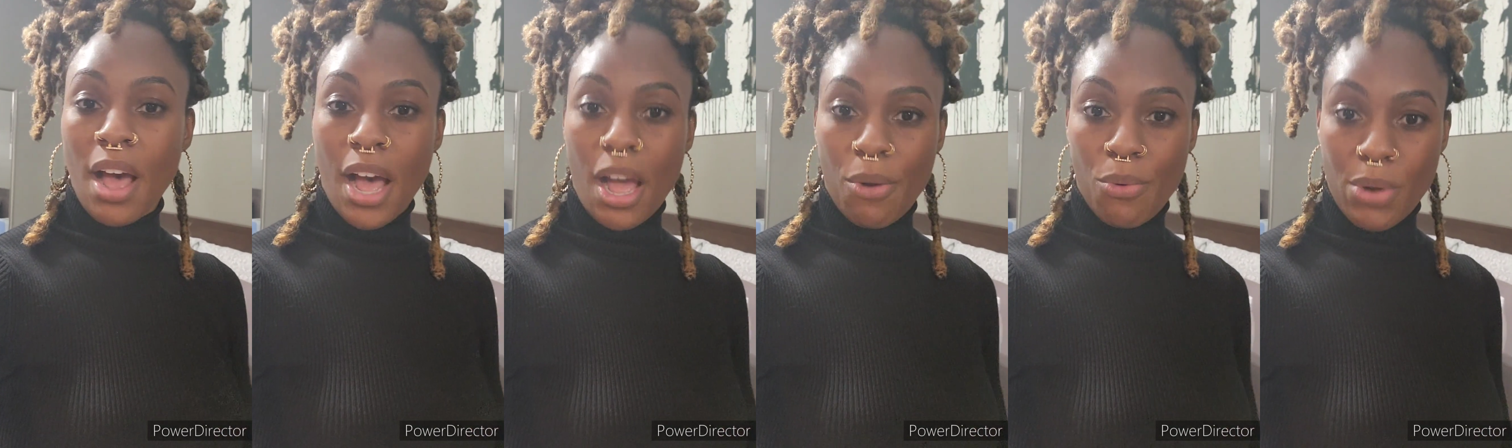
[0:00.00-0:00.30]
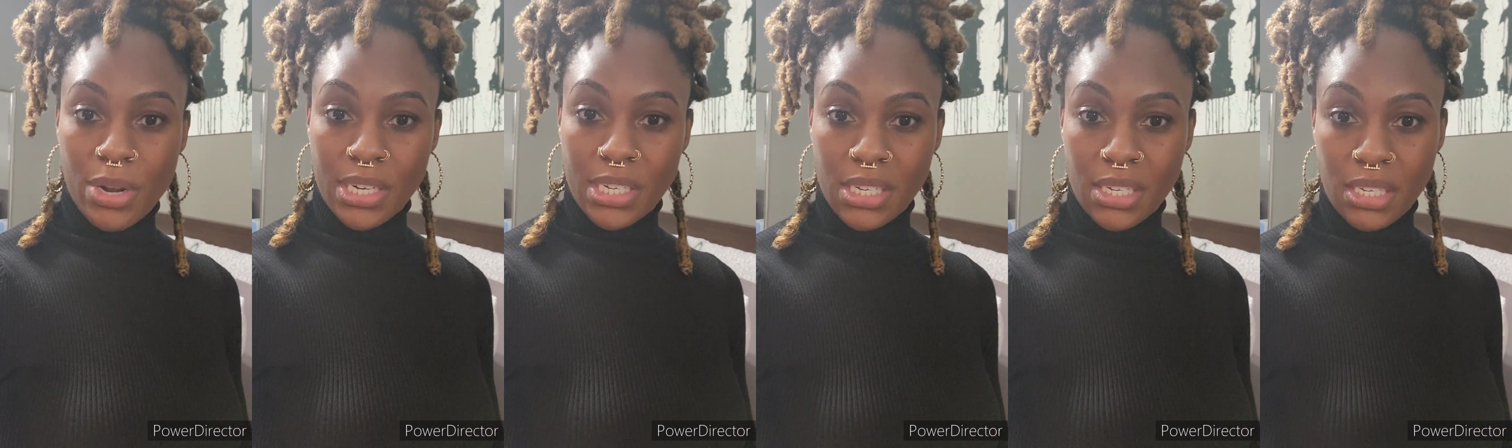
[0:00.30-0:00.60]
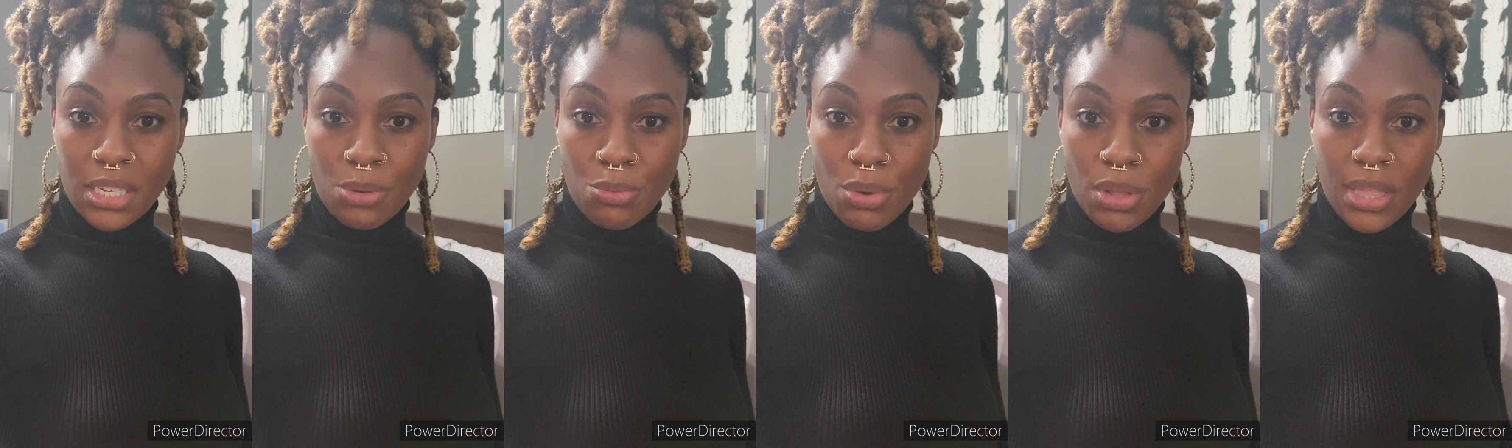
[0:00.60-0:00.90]
I wanted to
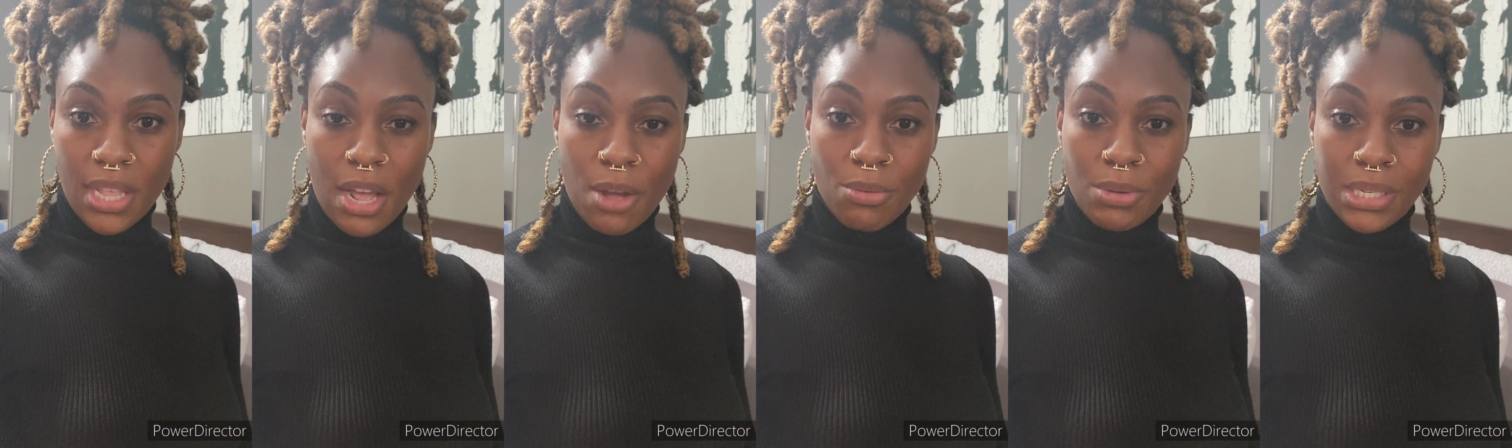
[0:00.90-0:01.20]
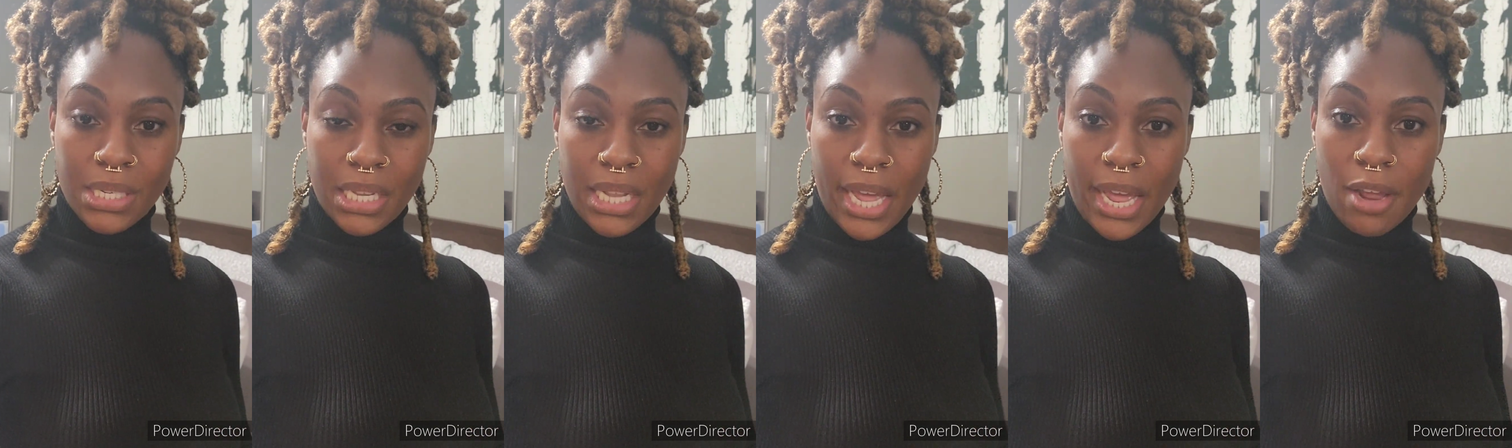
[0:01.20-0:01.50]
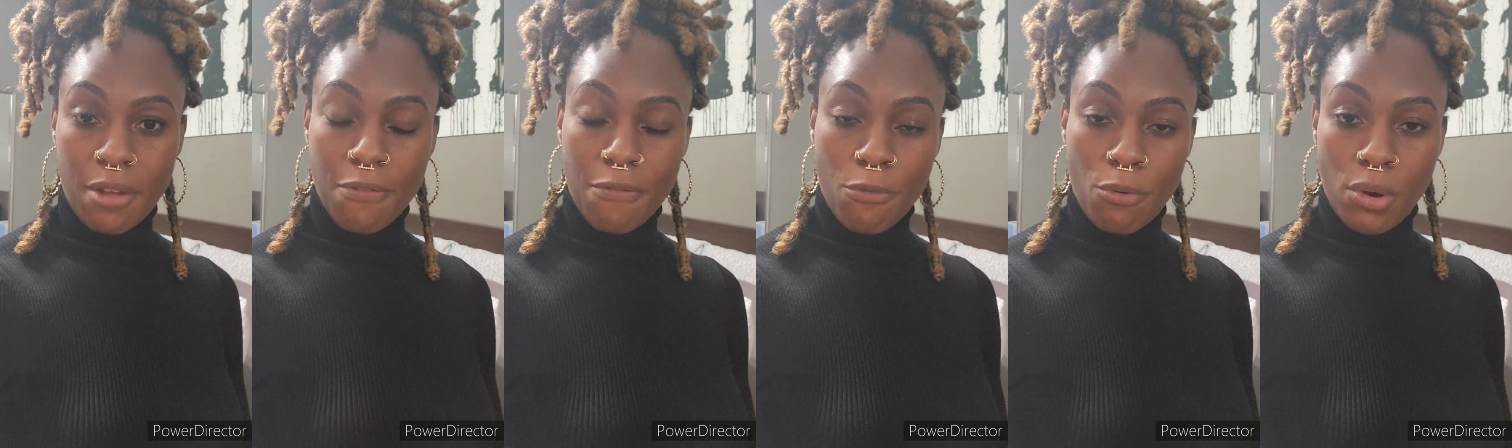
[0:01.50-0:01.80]
see what that was
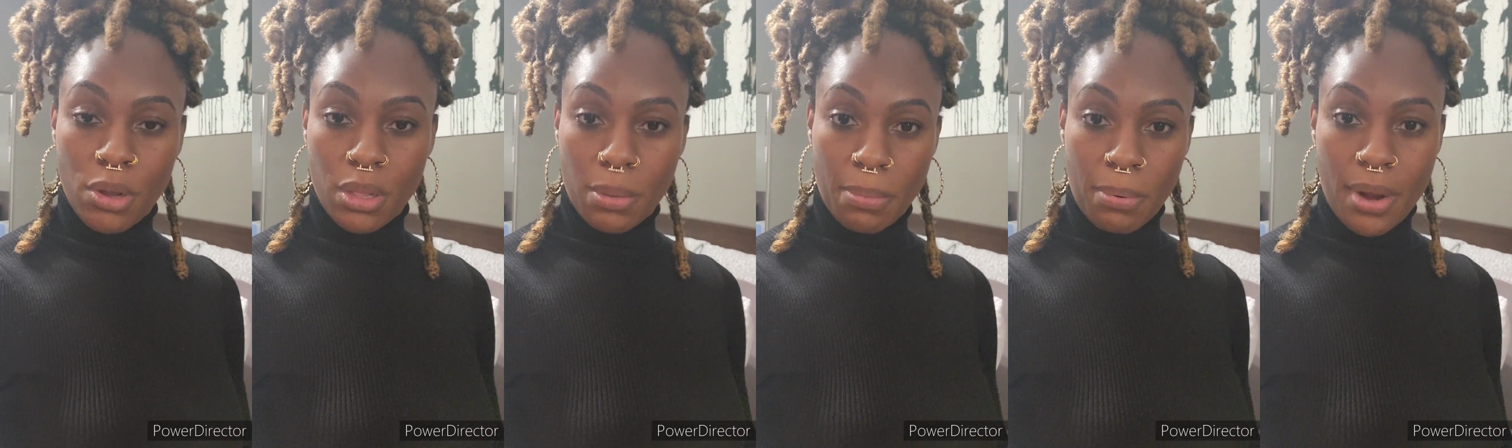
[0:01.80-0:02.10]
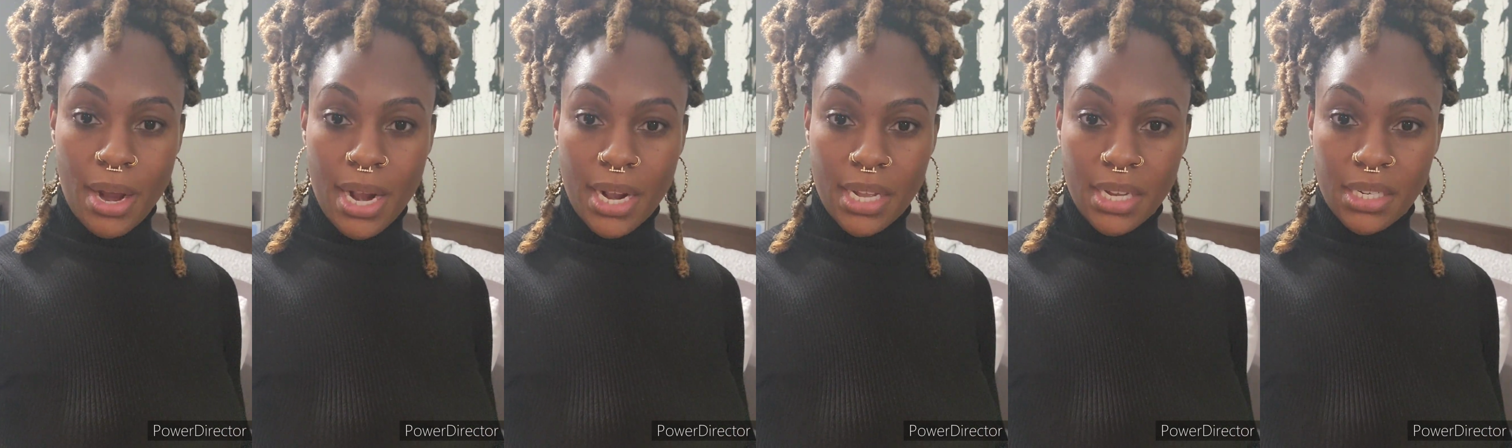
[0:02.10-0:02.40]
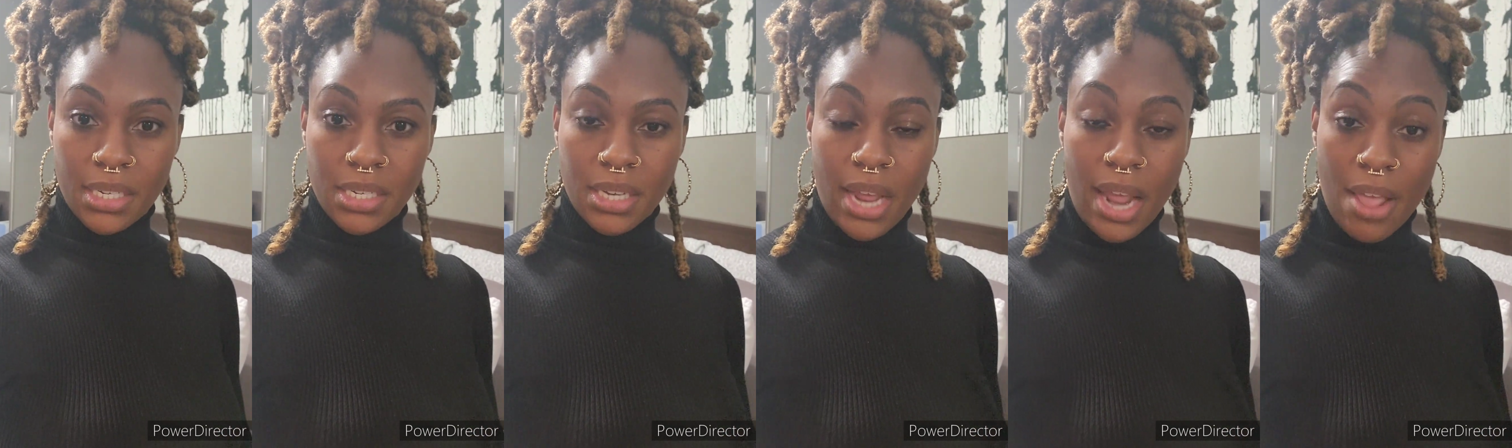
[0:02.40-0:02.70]
like for the
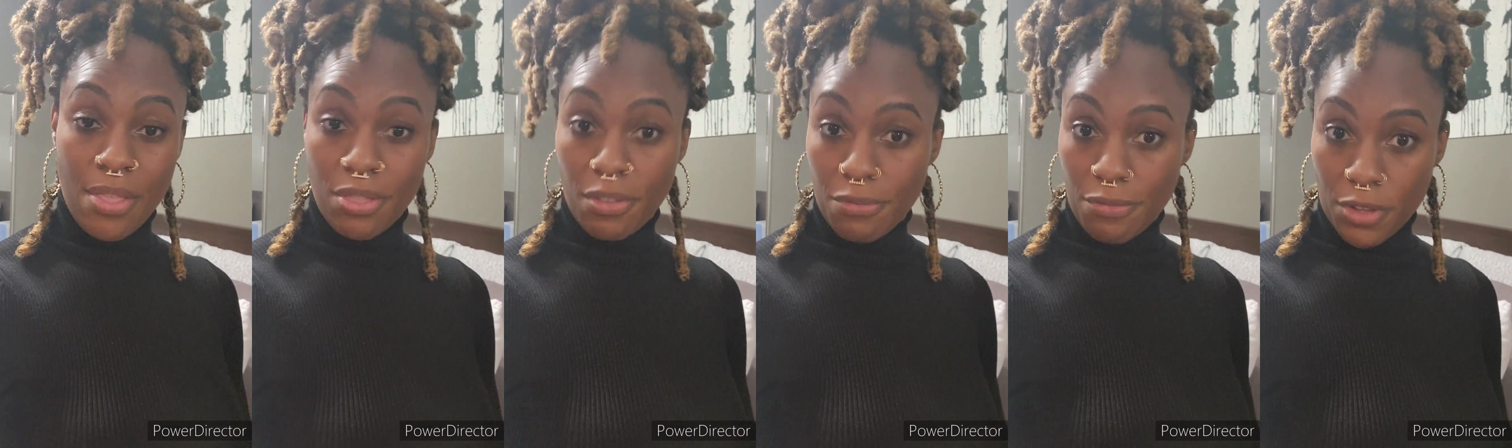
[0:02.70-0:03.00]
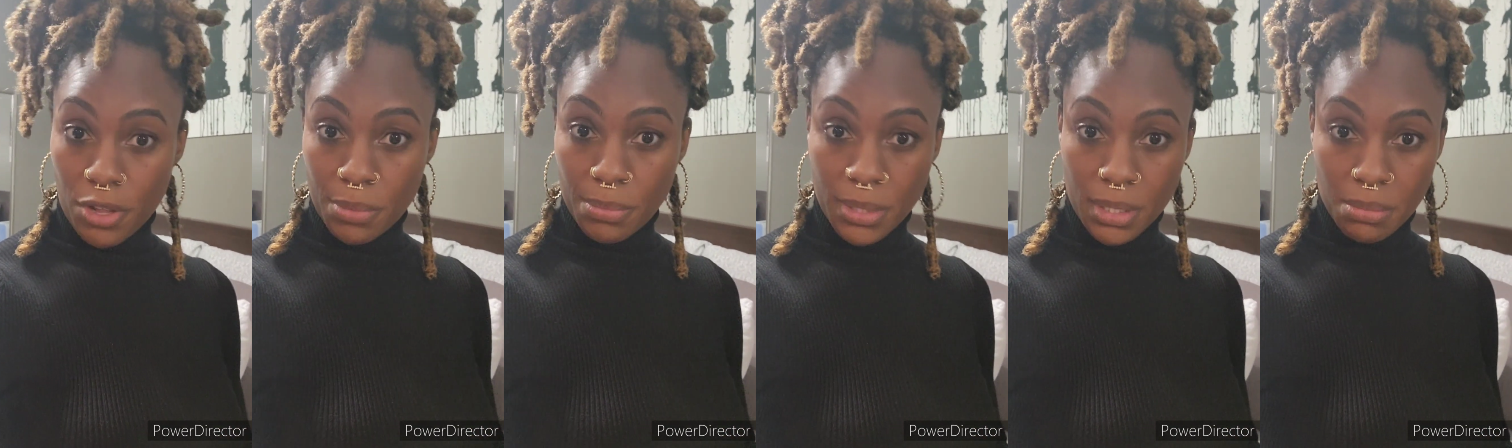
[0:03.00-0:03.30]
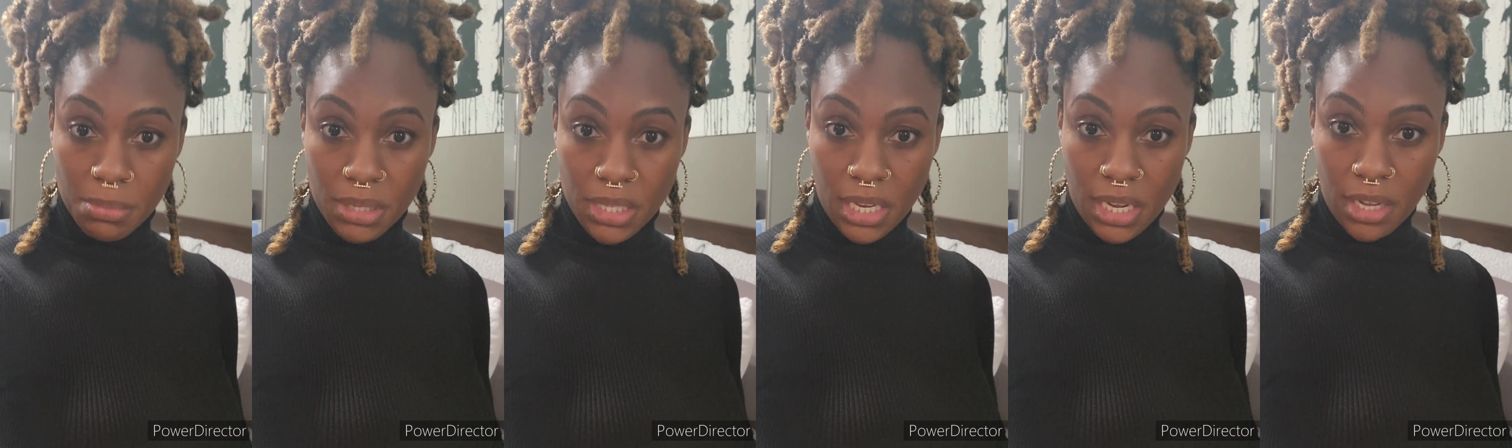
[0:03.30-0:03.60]
products and the films
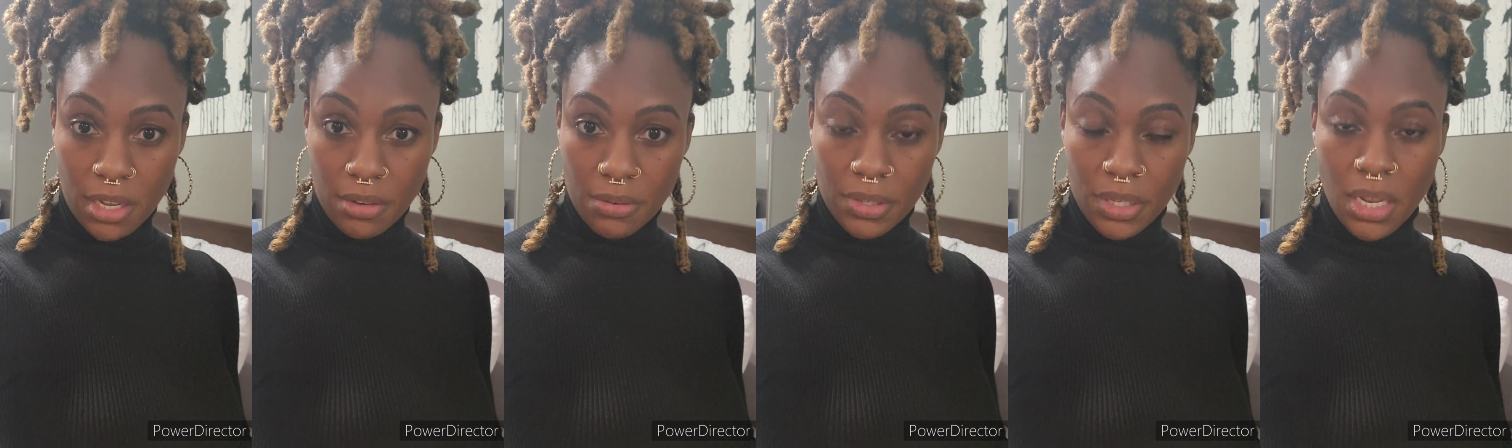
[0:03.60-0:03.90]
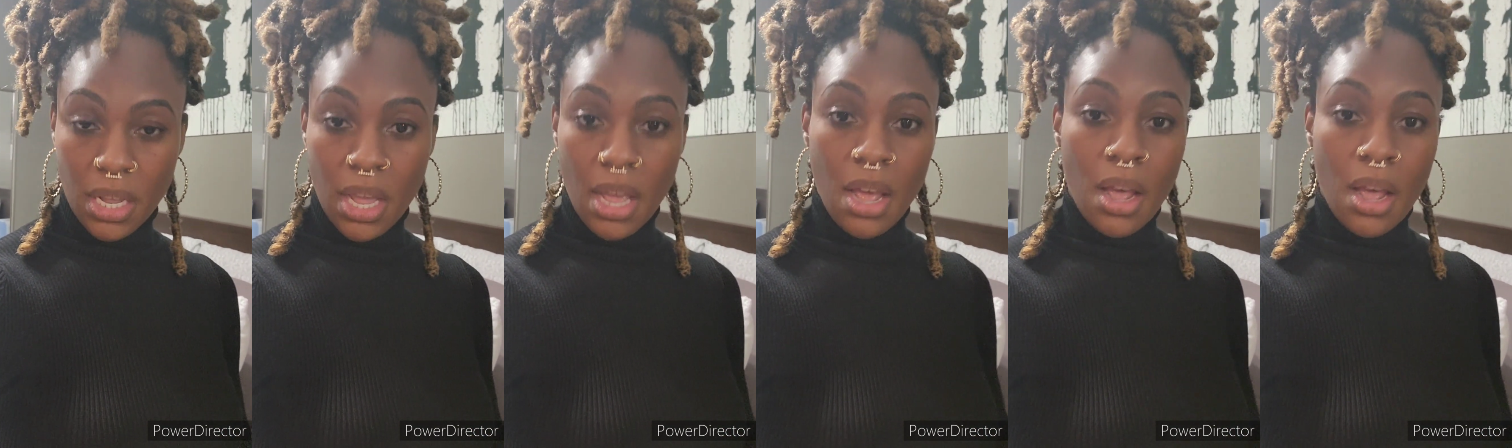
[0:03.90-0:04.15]
themselves.